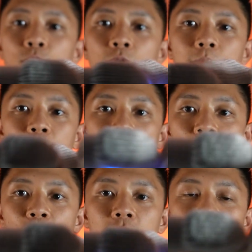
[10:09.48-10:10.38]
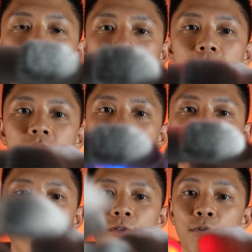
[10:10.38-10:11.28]
will be perfectly placed
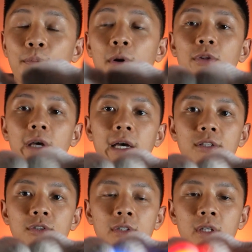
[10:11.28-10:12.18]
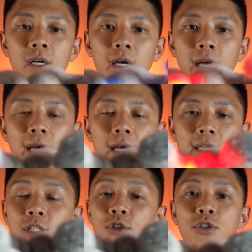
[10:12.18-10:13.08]
for both hands,
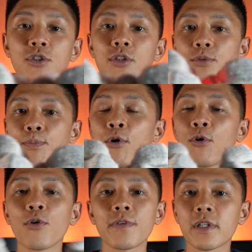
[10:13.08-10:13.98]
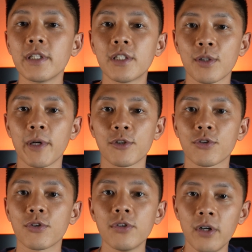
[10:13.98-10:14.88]
and it just looks perfectly
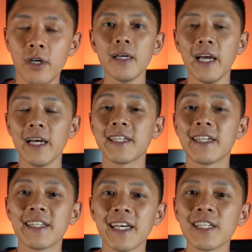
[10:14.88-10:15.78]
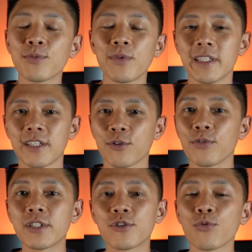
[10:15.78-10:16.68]
symmetrical, and that's when the
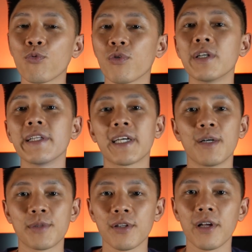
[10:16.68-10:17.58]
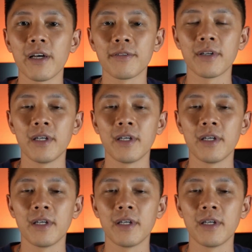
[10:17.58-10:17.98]
creature really comes alive.